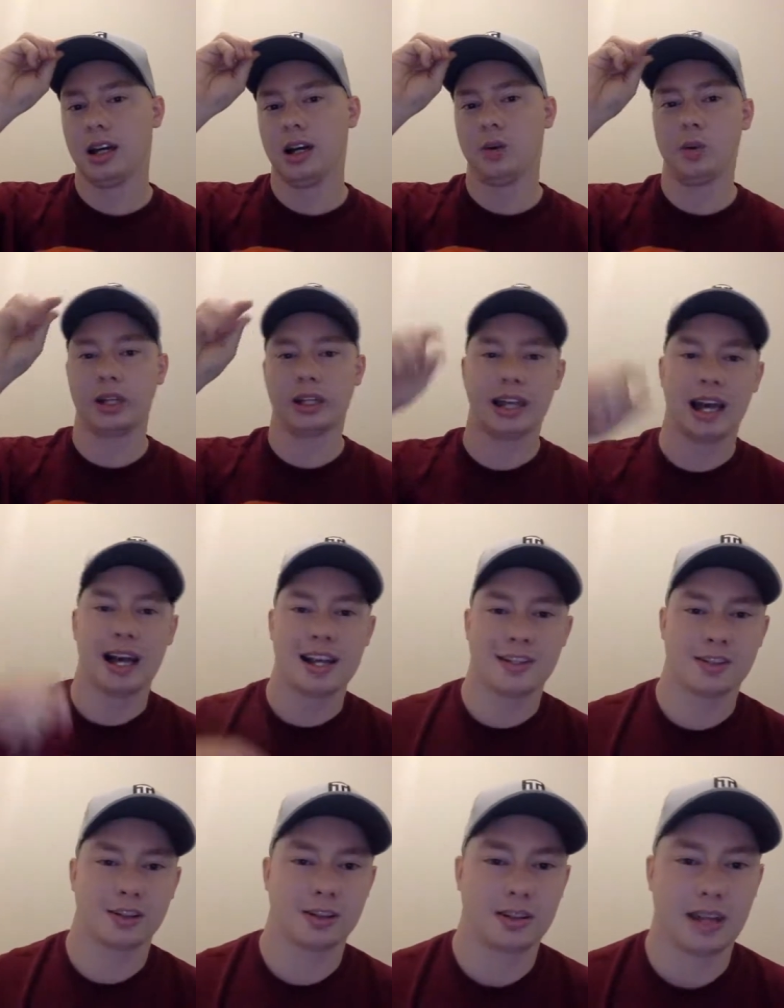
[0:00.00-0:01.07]
when
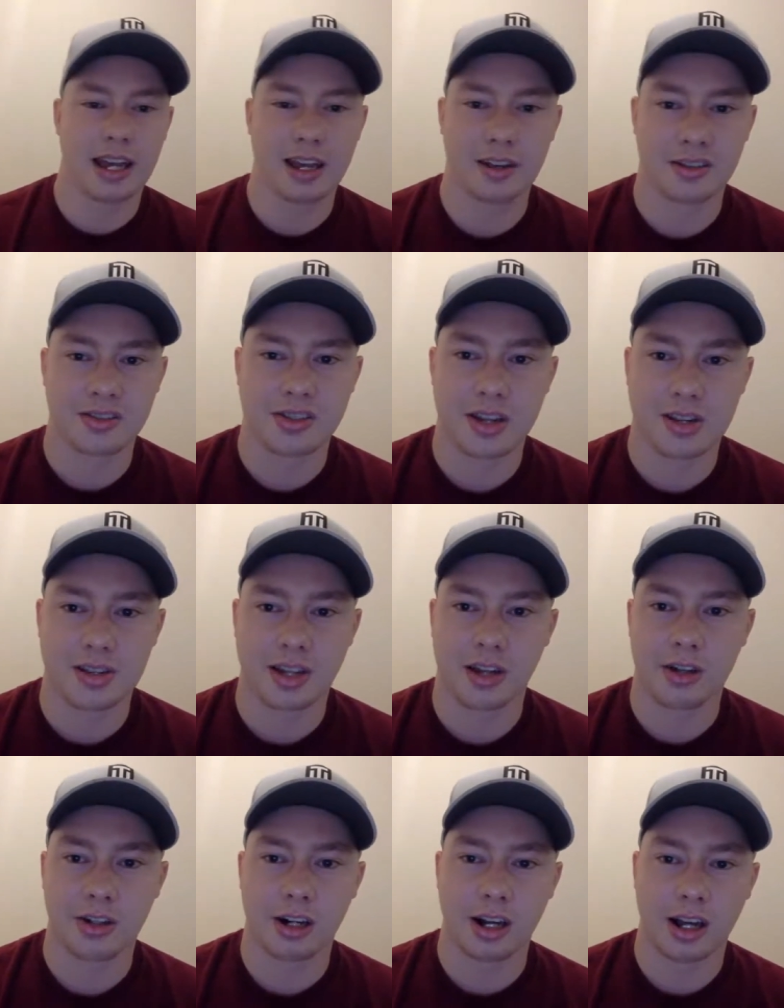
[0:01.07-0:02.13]
guys are held just
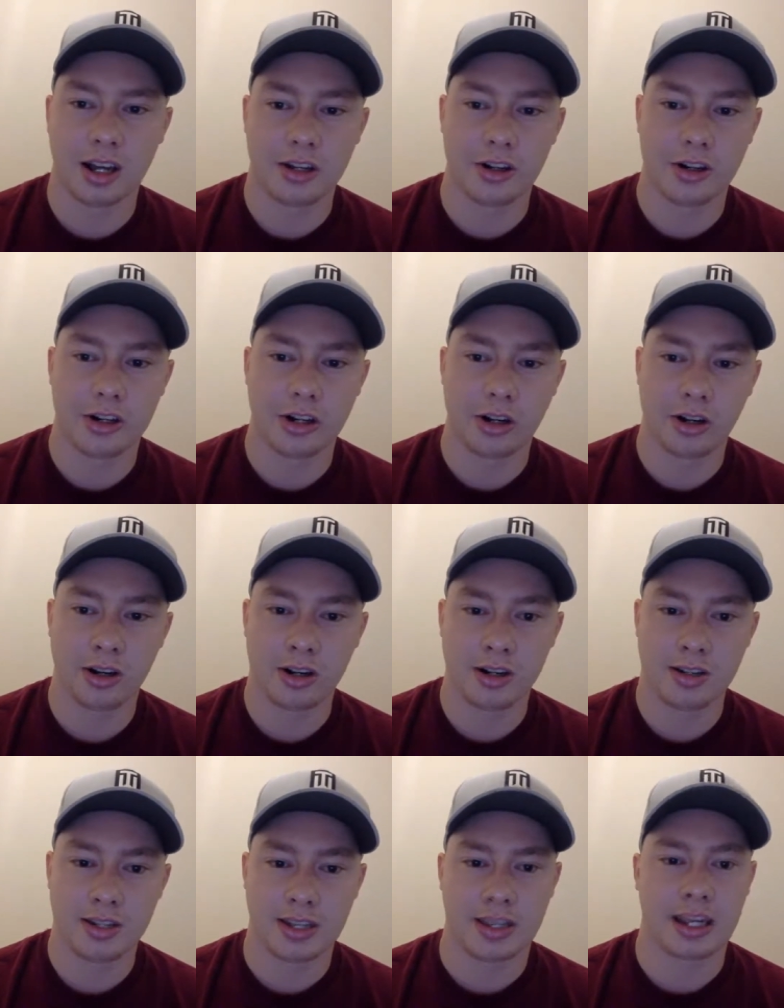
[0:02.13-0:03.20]
under 100
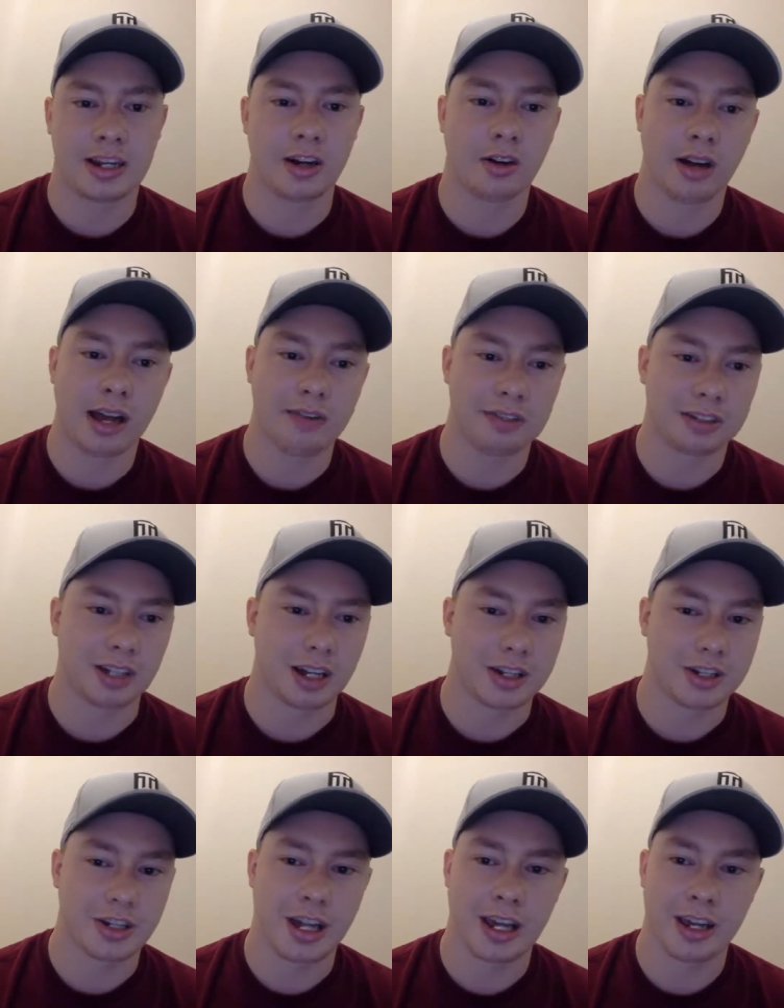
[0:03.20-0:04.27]
yards and they don't have a
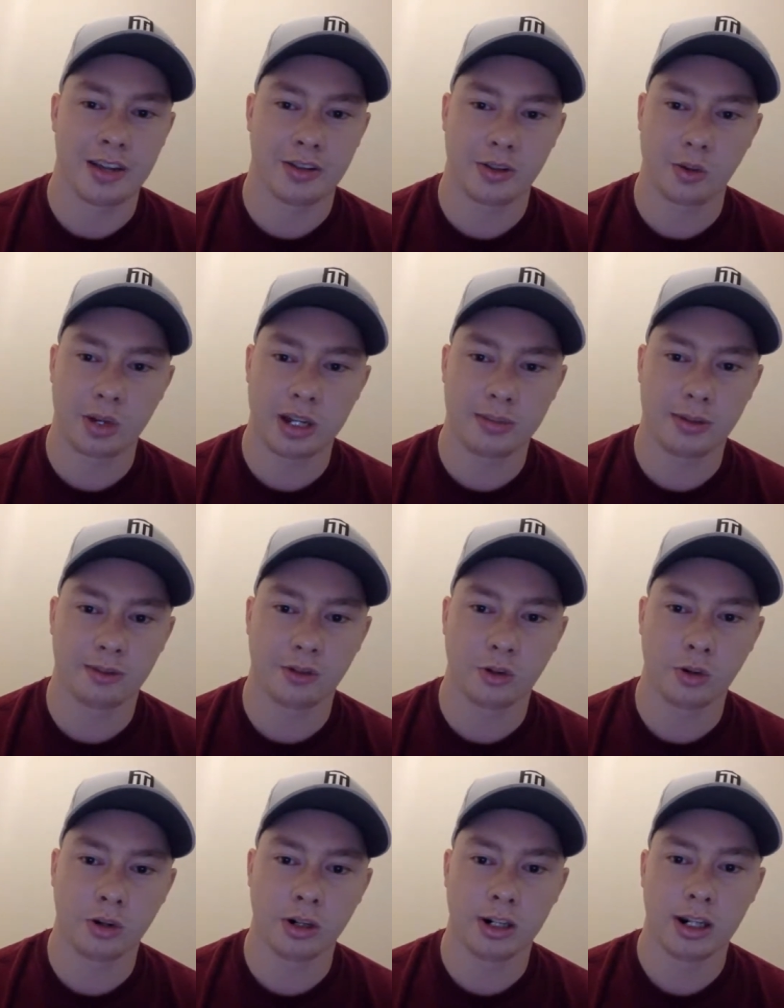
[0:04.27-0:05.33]
touchdown the week
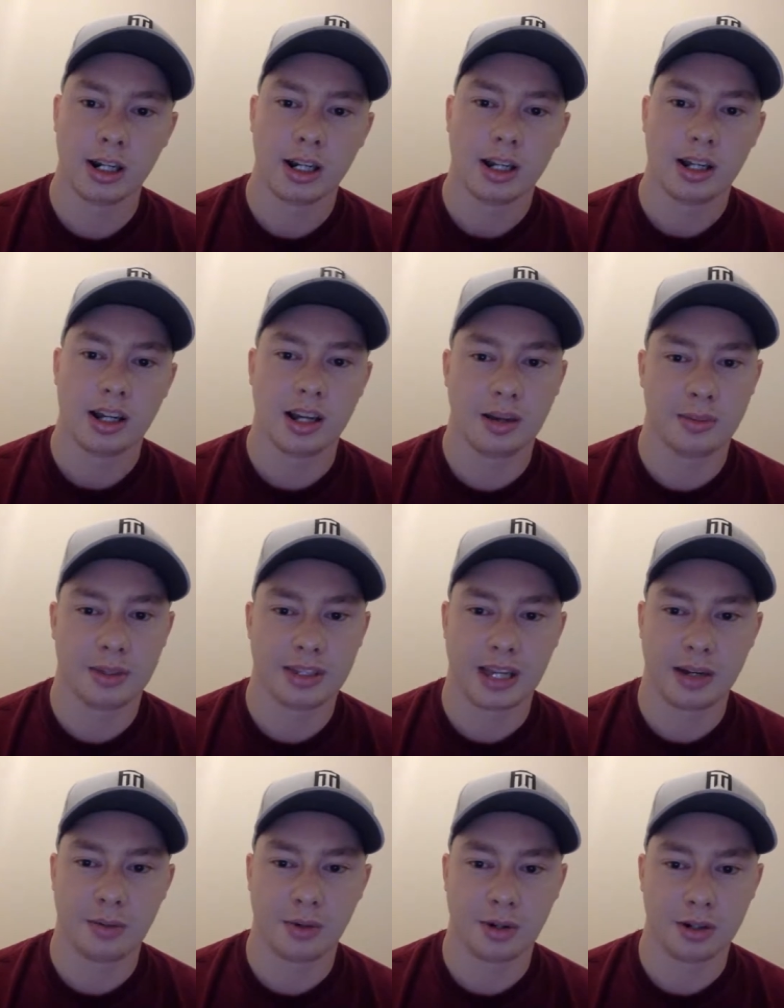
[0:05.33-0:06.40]
before, but
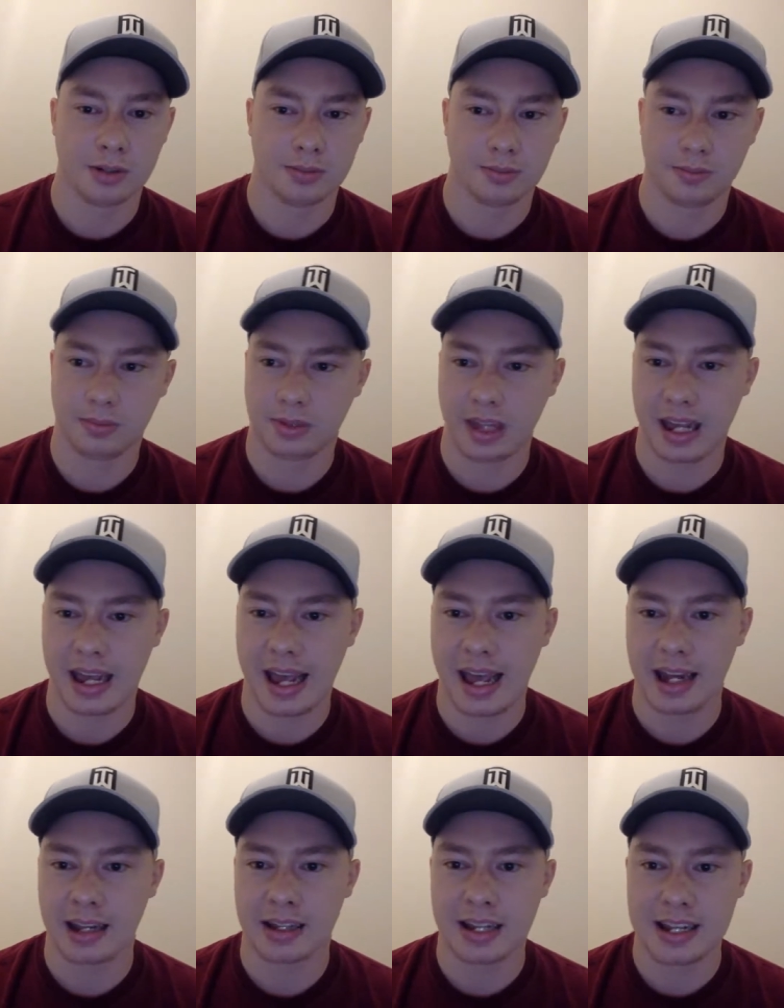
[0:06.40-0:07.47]
they
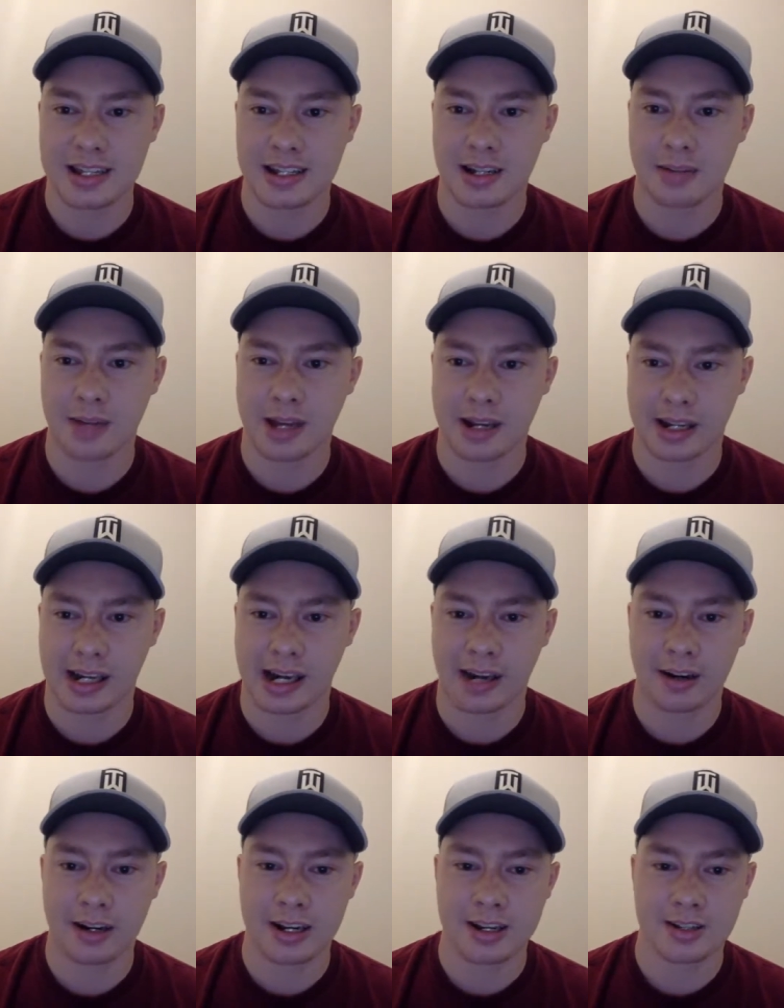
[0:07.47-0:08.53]
had a decent amount of
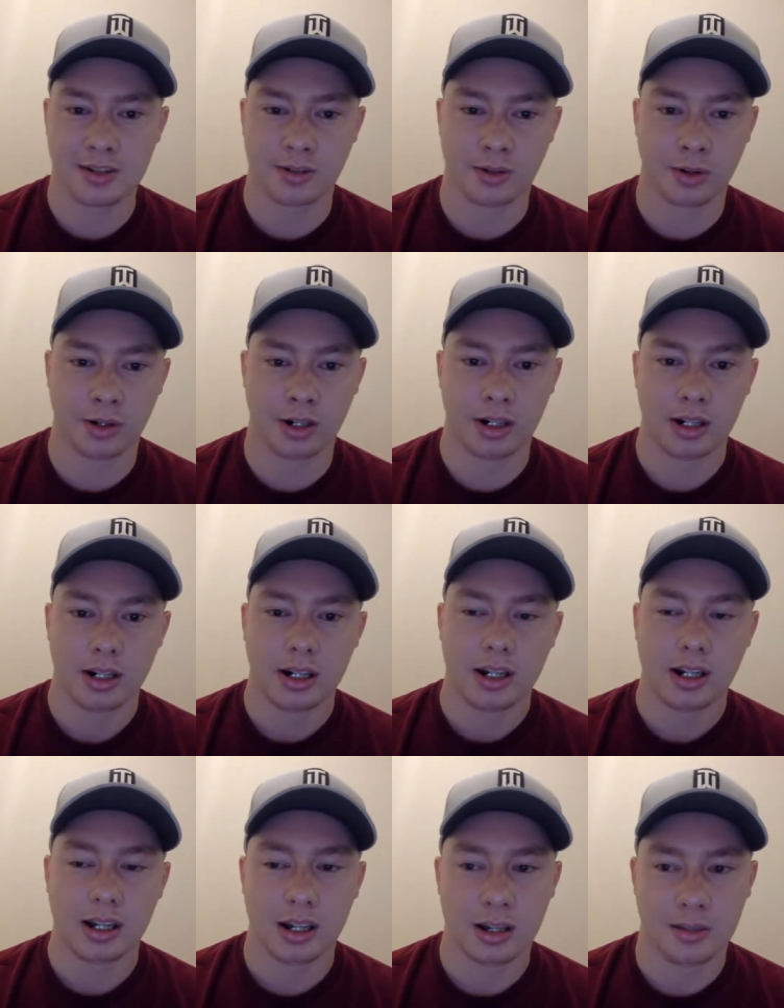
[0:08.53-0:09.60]
carries or
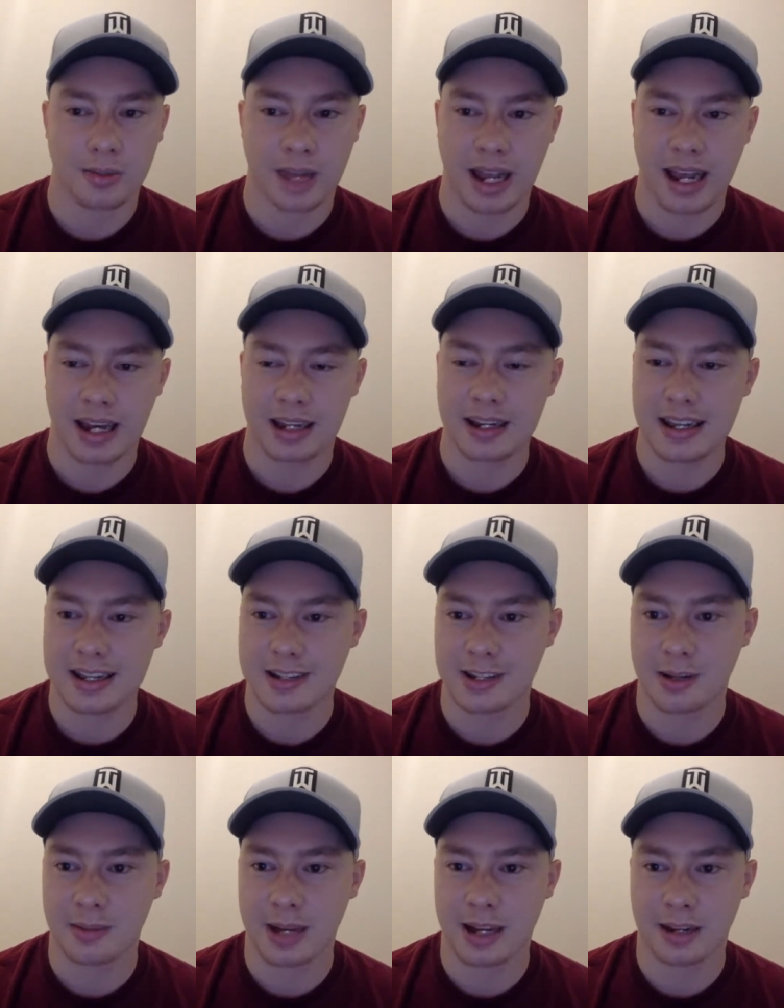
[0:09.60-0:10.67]
they had a
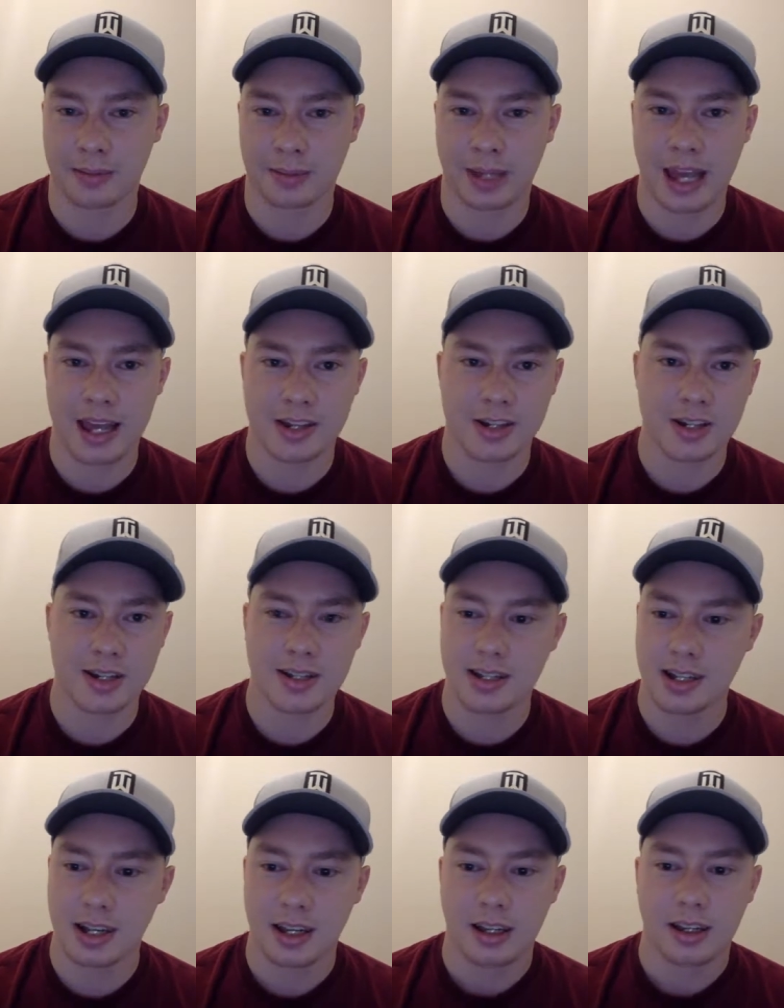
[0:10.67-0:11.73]
decent amount of catches.